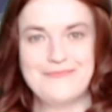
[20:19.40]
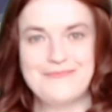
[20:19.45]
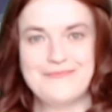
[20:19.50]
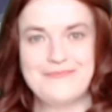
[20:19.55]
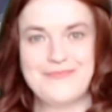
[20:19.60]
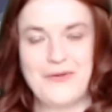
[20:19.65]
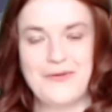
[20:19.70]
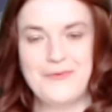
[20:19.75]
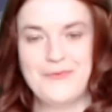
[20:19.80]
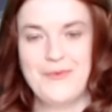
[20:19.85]

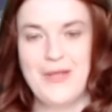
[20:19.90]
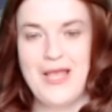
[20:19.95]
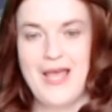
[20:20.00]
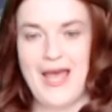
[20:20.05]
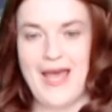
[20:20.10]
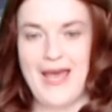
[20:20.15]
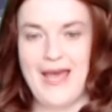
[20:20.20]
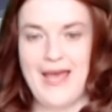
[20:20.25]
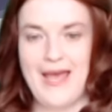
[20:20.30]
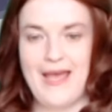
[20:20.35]
No.
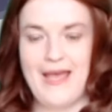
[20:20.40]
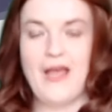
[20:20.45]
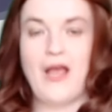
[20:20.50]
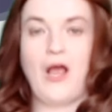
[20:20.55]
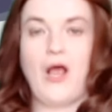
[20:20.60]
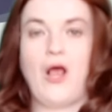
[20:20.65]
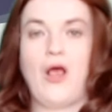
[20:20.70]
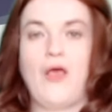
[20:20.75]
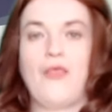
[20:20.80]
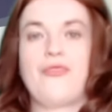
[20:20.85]
Uh,
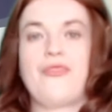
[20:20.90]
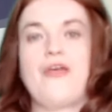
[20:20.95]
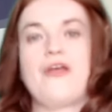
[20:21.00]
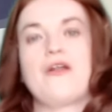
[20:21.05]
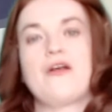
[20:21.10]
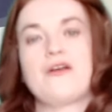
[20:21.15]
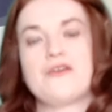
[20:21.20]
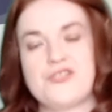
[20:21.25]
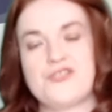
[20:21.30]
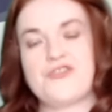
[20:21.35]
There
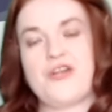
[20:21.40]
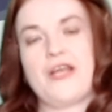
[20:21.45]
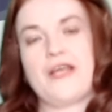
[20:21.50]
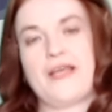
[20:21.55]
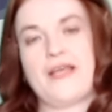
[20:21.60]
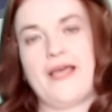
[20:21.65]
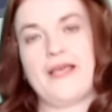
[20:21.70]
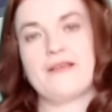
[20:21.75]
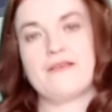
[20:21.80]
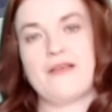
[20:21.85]
are strict
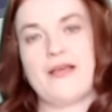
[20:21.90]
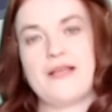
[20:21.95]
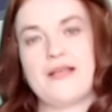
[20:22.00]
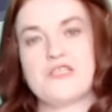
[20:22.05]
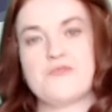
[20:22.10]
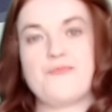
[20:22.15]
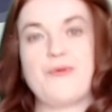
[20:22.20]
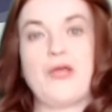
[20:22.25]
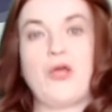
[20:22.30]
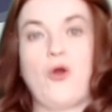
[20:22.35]

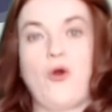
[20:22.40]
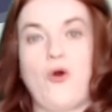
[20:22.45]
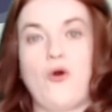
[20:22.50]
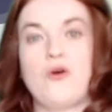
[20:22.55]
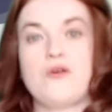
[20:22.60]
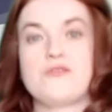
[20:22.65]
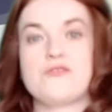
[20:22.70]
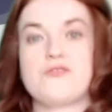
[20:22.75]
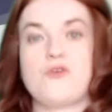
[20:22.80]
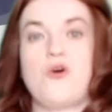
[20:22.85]
guidelines
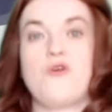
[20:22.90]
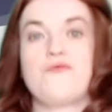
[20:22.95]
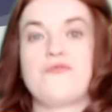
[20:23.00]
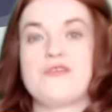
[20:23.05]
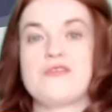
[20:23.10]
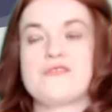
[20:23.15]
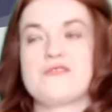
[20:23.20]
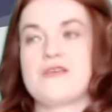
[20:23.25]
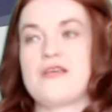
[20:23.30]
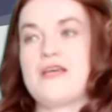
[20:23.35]
because
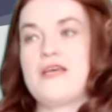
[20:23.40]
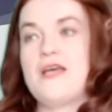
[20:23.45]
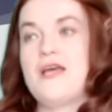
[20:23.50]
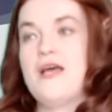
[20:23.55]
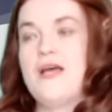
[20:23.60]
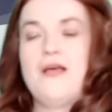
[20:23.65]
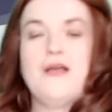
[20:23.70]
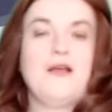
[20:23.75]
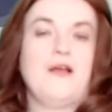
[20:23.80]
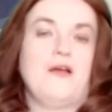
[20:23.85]
obviously
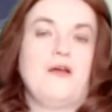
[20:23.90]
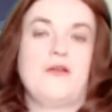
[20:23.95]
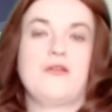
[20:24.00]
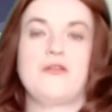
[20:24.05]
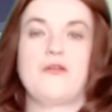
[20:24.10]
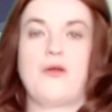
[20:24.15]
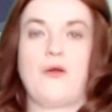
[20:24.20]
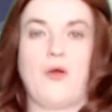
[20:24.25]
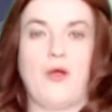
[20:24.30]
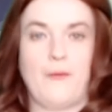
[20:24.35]

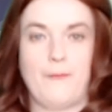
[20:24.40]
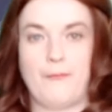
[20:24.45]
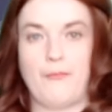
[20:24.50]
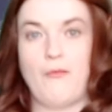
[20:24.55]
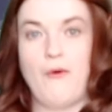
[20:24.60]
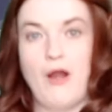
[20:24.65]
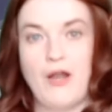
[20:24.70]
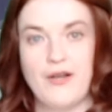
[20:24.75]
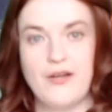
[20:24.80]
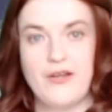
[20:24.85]

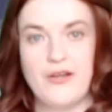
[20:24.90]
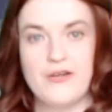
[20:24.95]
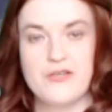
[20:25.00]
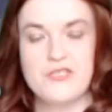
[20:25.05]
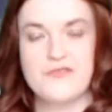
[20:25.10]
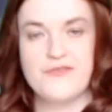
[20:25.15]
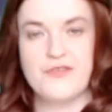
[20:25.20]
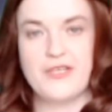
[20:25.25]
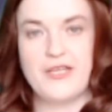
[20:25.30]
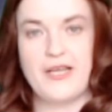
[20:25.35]

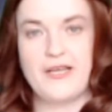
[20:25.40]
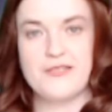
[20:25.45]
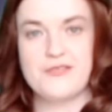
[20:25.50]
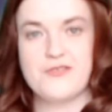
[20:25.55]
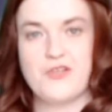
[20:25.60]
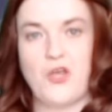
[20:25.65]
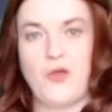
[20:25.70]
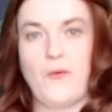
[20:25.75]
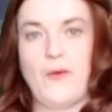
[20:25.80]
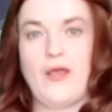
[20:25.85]
markers for the S
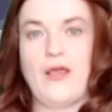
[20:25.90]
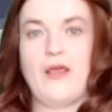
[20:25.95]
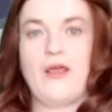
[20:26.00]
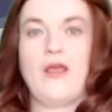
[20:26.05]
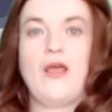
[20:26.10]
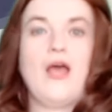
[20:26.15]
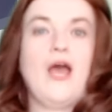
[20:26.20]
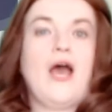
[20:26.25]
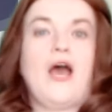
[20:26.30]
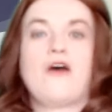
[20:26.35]
Q A
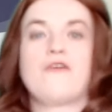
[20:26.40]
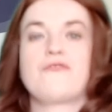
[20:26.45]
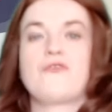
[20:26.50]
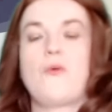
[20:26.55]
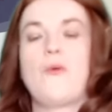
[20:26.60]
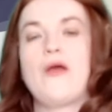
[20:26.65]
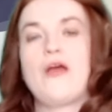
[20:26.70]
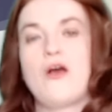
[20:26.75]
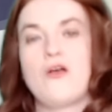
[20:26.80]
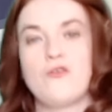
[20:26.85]
have
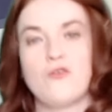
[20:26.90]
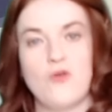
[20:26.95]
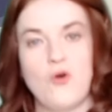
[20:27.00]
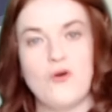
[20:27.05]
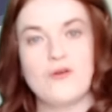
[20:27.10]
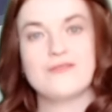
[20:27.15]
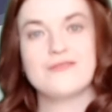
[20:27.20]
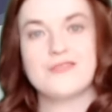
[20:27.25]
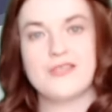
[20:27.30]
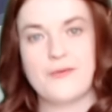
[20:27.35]
quite a
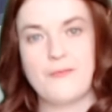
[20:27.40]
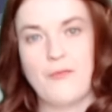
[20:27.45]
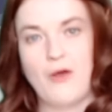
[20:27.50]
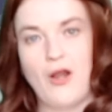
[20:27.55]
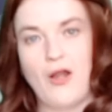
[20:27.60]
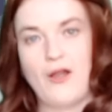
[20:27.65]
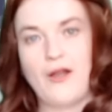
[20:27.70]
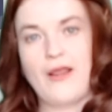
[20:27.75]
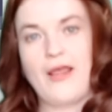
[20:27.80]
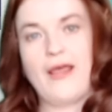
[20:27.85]
lot to
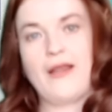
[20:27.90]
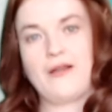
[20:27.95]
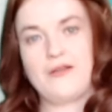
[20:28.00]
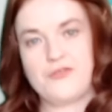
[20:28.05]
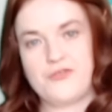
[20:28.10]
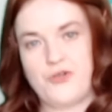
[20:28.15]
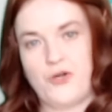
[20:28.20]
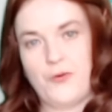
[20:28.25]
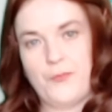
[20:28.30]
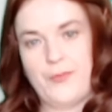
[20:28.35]
mark in a
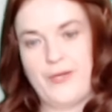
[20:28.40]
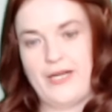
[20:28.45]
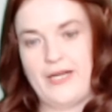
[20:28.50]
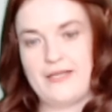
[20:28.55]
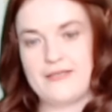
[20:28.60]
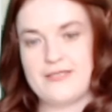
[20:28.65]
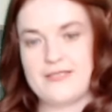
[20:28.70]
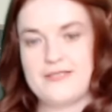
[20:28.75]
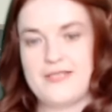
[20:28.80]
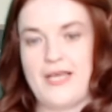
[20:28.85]
short
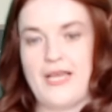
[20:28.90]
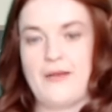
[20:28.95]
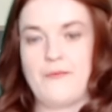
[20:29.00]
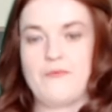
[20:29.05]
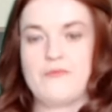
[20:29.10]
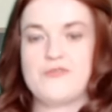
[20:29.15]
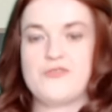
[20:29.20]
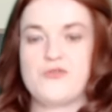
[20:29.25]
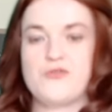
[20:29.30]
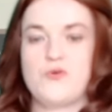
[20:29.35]
period of
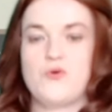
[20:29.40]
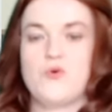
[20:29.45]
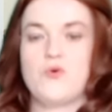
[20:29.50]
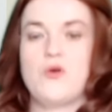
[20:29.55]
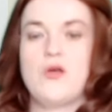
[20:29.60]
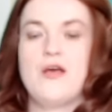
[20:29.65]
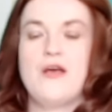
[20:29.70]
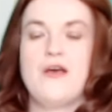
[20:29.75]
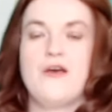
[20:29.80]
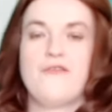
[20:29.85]
time. So
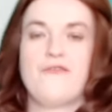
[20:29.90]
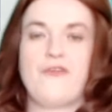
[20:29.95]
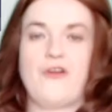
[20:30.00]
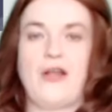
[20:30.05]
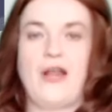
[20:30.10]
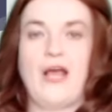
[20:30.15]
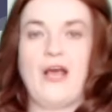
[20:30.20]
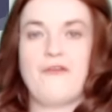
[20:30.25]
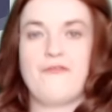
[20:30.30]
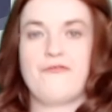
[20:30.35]
for
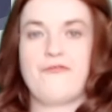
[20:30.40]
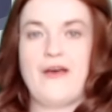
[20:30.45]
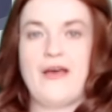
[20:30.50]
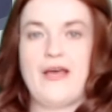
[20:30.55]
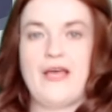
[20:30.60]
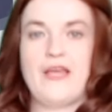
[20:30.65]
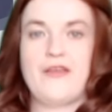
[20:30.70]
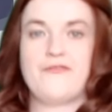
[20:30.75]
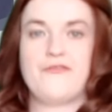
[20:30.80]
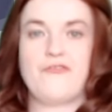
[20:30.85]
Nat
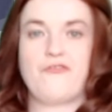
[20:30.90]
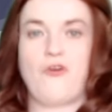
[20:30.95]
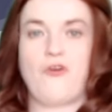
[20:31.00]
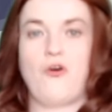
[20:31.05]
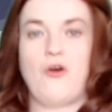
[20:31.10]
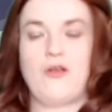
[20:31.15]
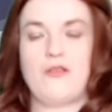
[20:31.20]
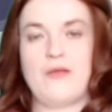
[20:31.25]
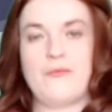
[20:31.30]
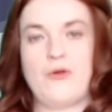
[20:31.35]
five you've
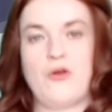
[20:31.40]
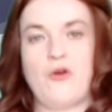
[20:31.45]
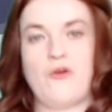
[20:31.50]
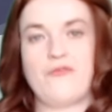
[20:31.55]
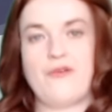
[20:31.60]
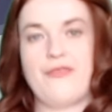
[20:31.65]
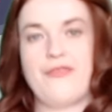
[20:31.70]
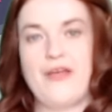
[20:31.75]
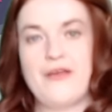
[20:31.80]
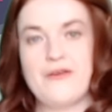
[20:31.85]
got a limit of
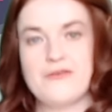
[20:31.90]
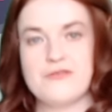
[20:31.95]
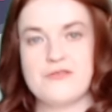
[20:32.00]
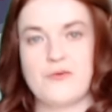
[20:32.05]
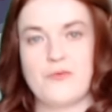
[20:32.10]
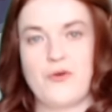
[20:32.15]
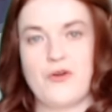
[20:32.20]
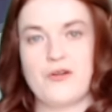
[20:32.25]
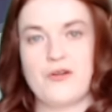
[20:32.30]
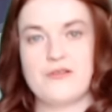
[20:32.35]
a
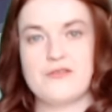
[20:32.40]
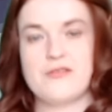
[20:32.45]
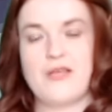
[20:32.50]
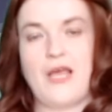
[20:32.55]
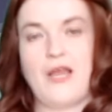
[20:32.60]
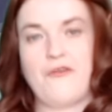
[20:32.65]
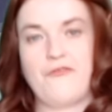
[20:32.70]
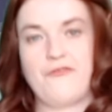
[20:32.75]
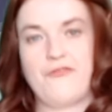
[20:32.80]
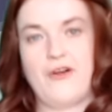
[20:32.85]
thousand words,
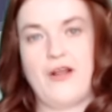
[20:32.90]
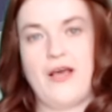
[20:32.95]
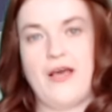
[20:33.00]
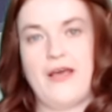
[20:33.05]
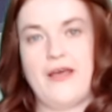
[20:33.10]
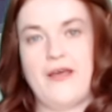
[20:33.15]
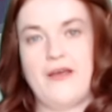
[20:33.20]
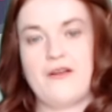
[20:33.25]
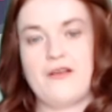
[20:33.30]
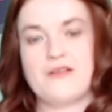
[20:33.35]
and for
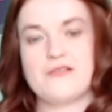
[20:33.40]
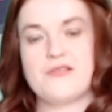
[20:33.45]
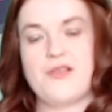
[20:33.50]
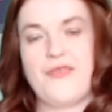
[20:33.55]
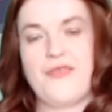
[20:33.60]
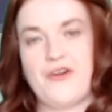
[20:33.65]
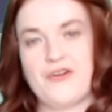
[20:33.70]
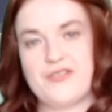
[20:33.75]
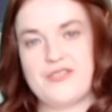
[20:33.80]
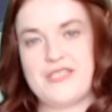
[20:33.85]
higher it's
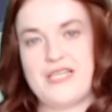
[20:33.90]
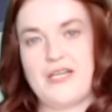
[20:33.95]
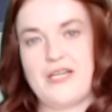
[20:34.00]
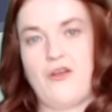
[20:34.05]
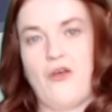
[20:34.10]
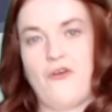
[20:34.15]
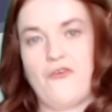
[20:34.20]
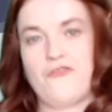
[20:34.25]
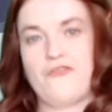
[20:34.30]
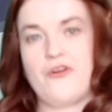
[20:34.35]
thirteen
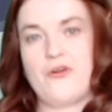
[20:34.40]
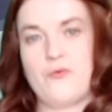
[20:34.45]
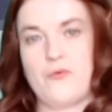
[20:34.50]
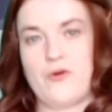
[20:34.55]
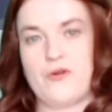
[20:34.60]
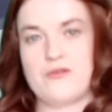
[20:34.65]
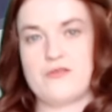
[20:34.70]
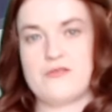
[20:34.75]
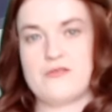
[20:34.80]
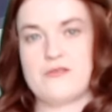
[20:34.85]
hundred
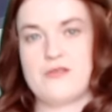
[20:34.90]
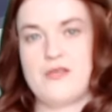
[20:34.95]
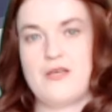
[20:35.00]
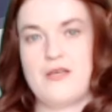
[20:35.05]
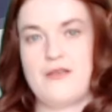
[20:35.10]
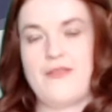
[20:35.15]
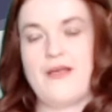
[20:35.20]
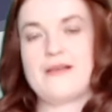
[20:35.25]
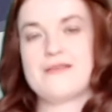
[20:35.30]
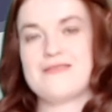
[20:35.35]
words.
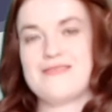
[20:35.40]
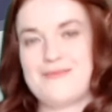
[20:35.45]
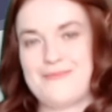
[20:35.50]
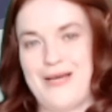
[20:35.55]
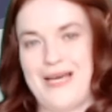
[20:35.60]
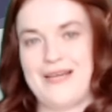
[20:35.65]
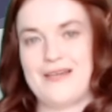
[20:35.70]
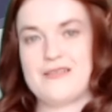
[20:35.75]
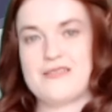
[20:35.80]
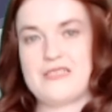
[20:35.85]
That's the
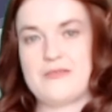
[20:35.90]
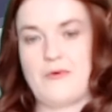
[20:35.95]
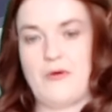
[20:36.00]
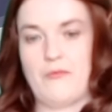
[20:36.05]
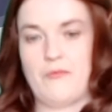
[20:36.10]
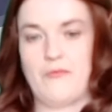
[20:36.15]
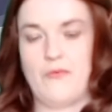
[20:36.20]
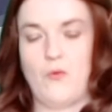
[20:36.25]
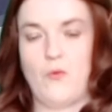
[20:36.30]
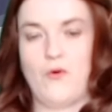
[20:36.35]

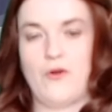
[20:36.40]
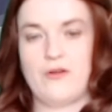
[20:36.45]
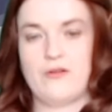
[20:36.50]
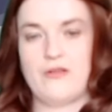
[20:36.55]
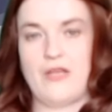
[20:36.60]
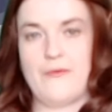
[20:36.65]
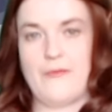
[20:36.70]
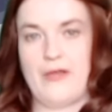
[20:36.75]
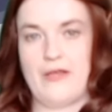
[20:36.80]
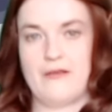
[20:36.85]
maximum word
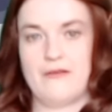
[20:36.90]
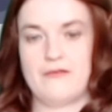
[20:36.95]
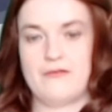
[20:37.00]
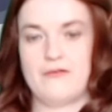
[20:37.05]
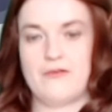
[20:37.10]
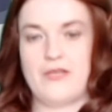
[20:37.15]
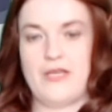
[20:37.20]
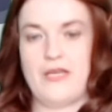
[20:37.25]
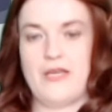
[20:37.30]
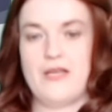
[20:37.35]
limit,
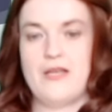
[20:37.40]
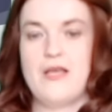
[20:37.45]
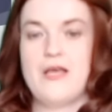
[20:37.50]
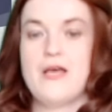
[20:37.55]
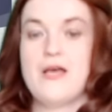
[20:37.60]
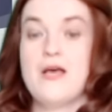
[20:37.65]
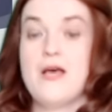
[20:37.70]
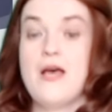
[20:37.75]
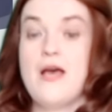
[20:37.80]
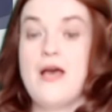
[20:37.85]
okay?
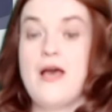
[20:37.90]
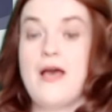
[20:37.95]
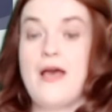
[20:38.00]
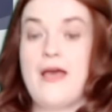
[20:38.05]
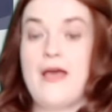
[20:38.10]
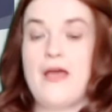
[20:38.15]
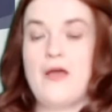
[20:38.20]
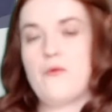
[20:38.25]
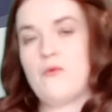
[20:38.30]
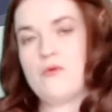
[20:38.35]

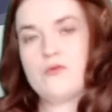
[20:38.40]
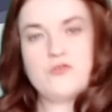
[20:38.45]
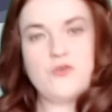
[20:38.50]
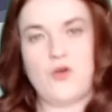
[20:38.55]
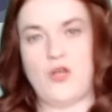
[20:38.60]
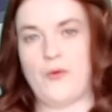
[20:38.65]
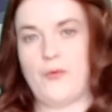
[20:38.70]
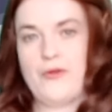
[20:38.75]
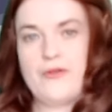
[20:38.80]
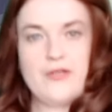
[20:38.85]
Uh, we'll
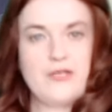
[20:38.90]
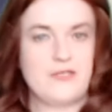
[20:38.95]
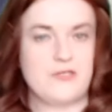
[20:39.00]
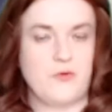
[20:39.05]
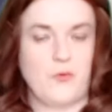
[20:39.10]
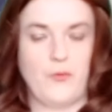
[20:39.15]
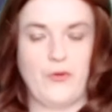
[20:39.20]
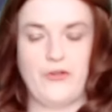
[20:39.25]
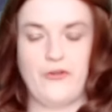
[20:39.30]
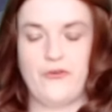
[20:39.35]
talk about this
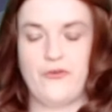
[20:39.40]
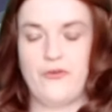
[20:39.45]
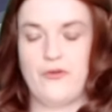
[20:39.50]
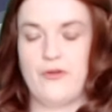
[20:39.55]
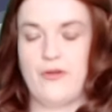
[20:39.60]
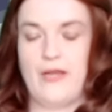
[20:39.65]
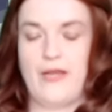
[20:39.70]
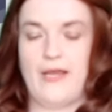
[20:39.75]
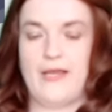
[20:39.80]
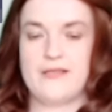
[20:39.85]
when we do
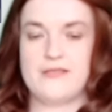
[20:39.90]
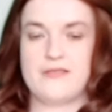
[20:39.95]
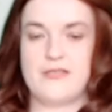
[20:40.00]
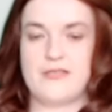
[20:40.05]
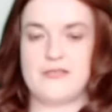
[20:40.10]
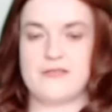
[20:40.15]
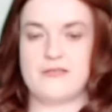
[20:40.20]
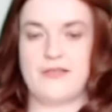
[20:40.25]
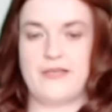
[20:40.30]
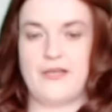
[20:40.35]

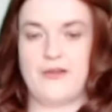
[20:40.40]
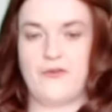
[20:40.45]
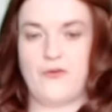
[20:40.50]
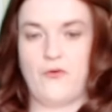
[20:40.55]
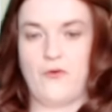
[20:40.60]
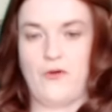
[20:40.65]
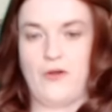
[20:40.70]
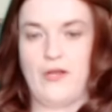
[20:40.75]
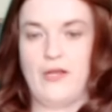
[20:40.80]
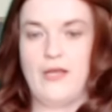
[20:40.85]
essays later
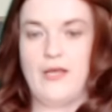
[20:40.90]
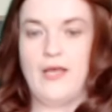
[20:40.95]
on.